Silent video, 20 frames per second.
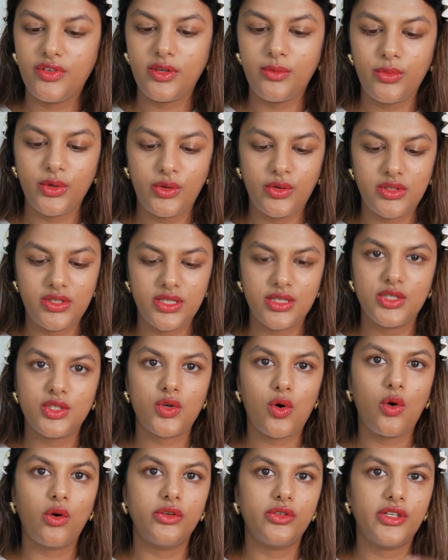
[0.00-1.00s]
it because
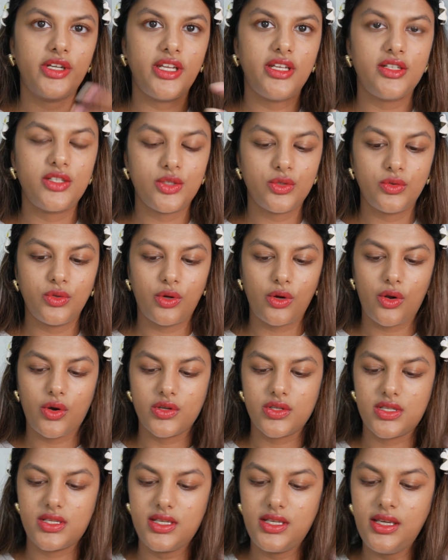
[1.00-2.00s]
it's already so
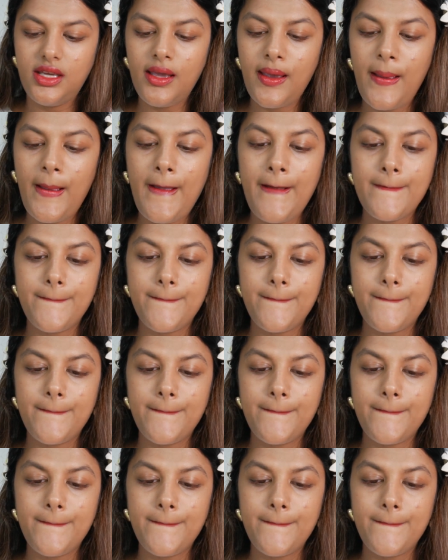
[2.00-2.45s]
glossy,